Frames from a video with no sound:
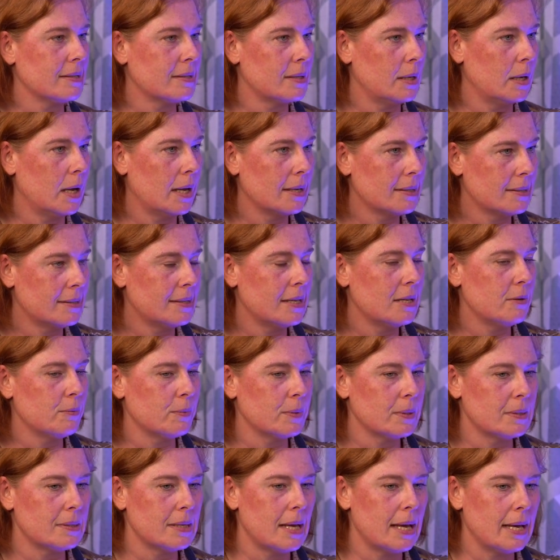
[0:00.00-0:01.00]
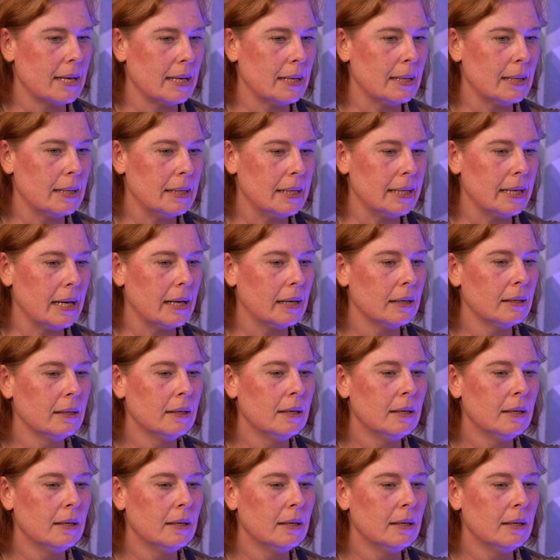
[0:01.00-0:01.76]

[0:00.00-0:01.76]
So like Steve was saying earlier,